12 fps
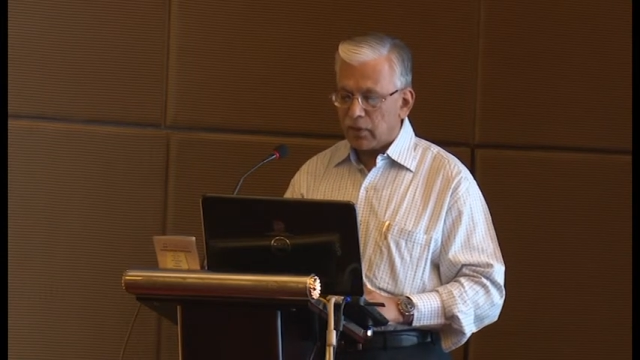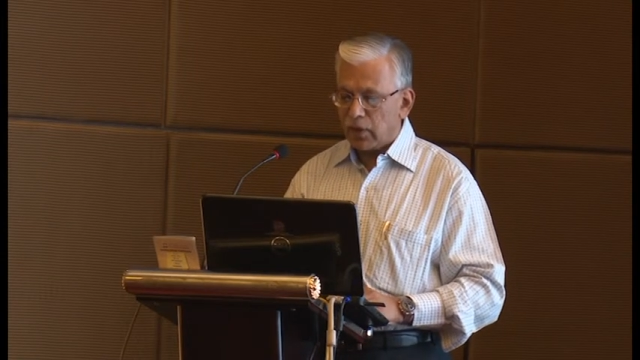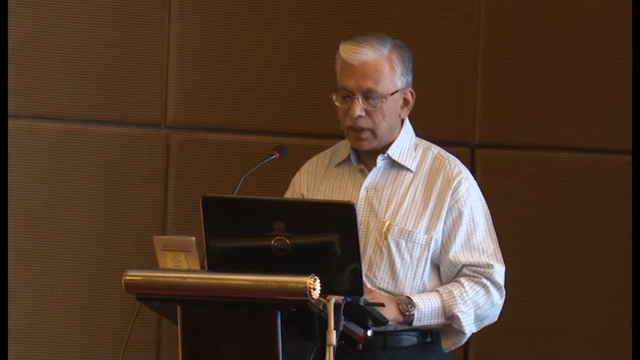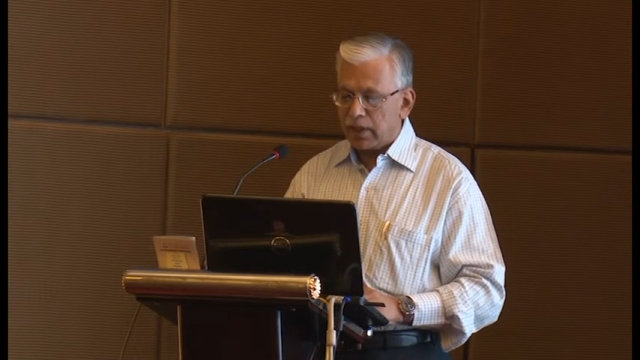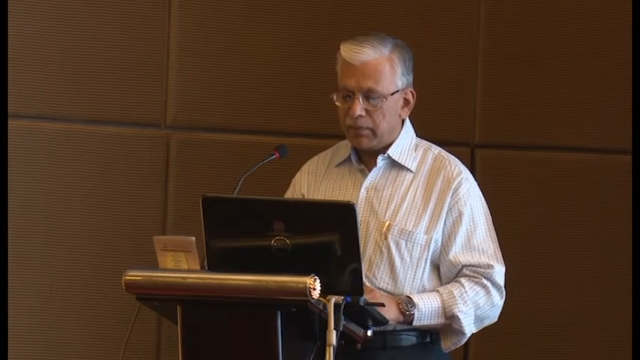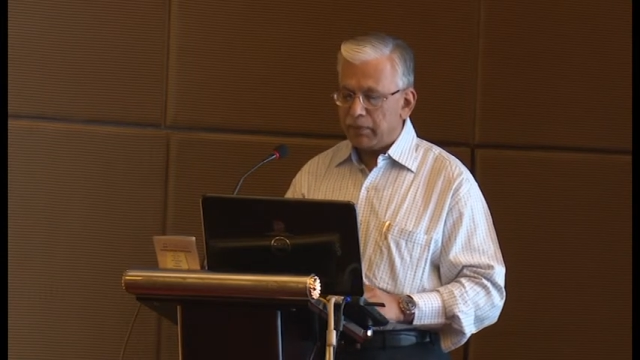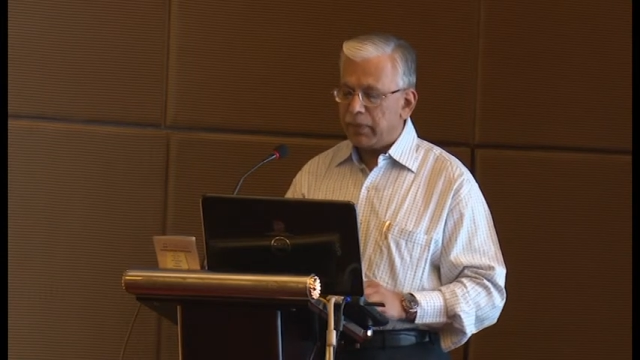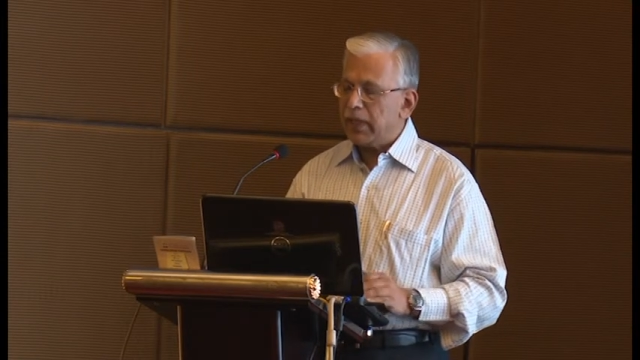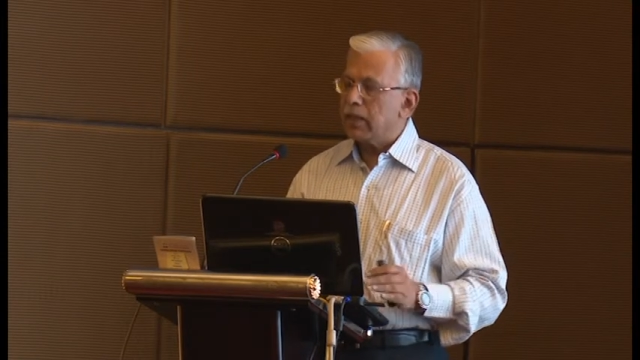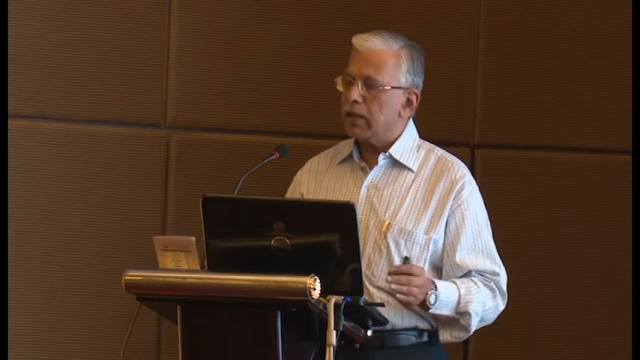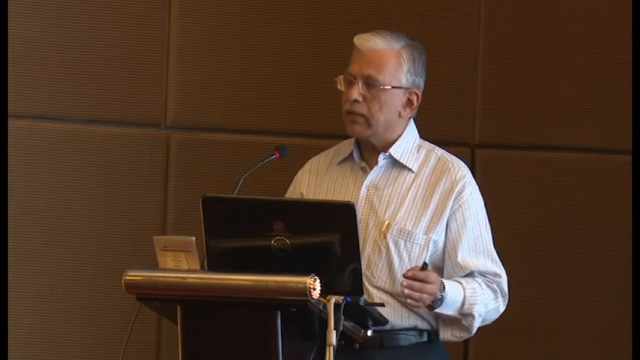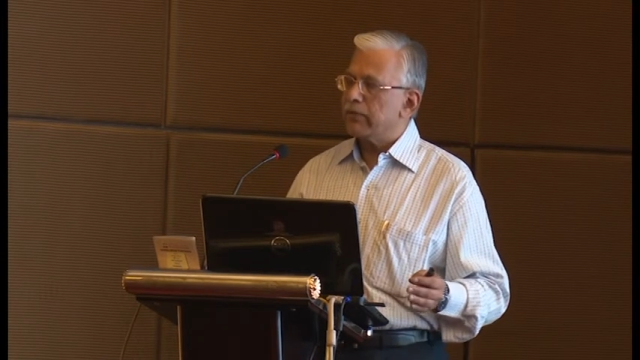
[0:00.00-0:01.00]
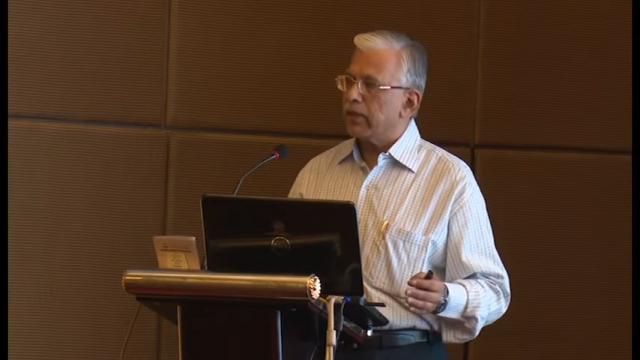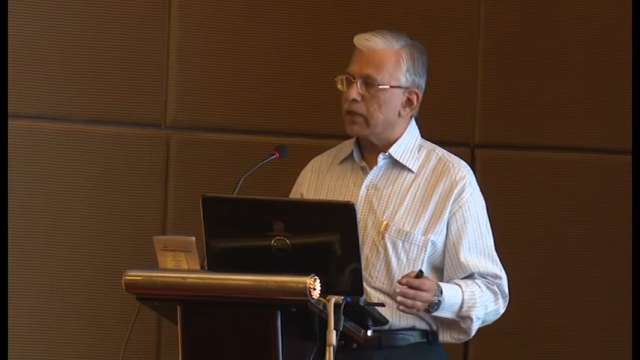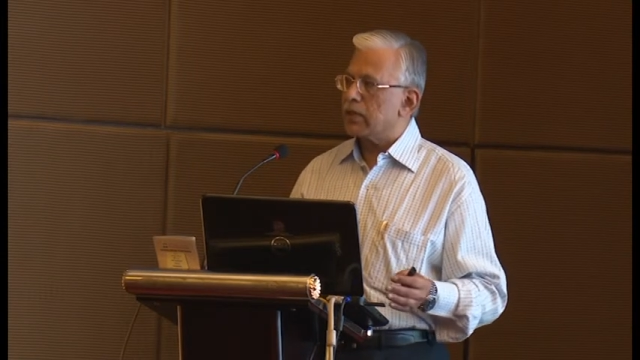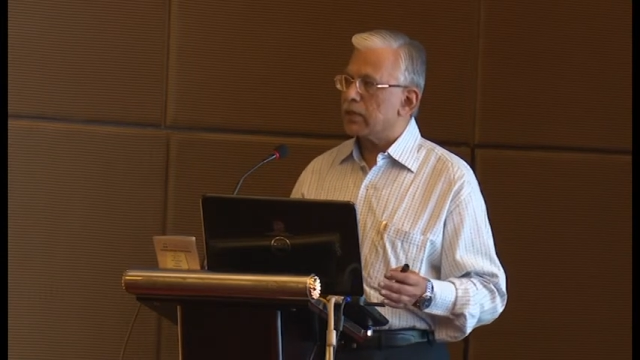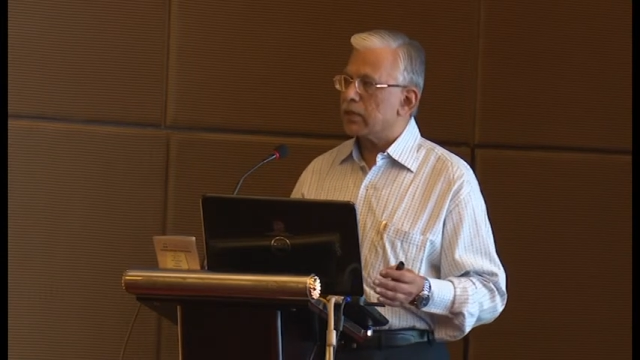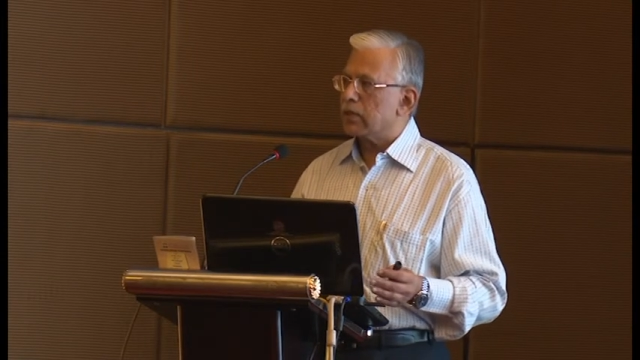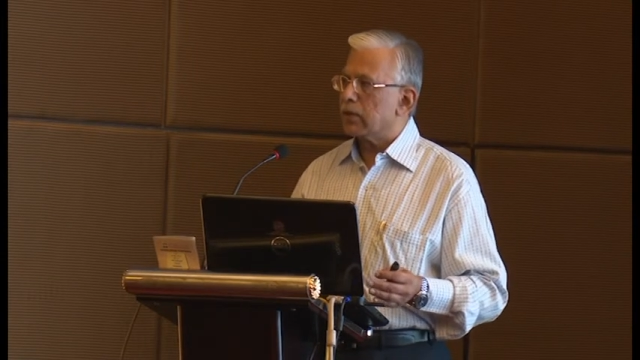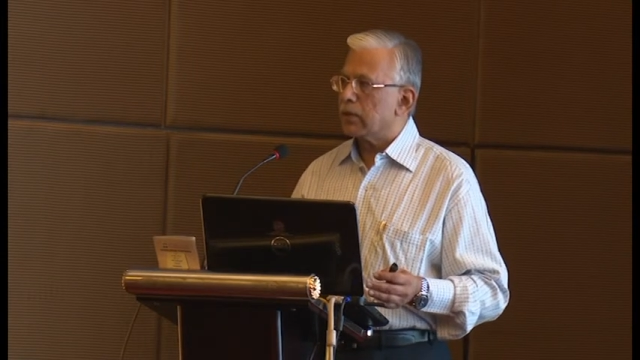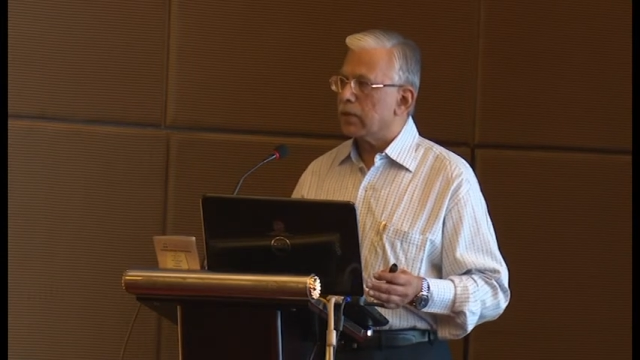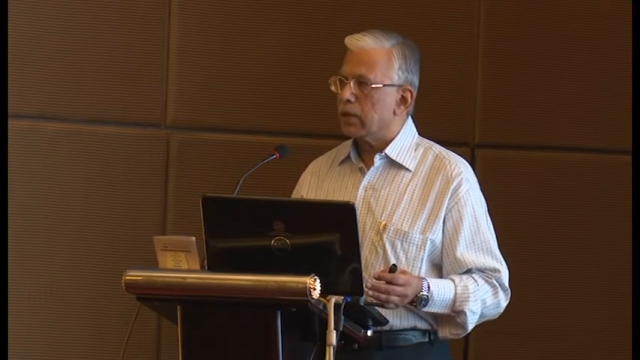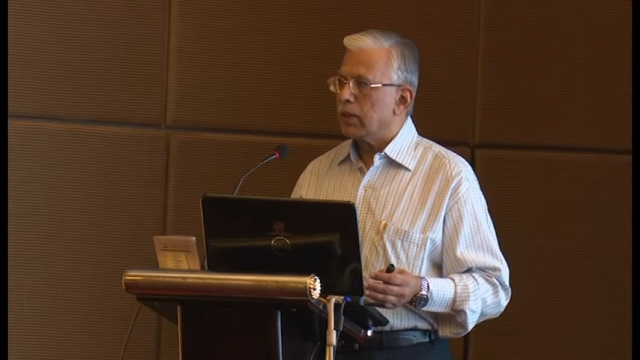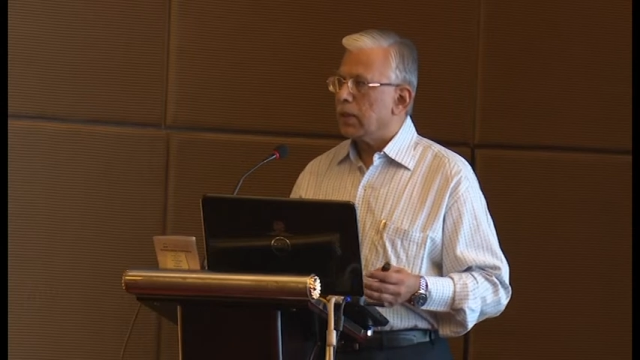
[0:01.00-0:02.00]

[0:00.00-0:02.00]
already peak infectious load,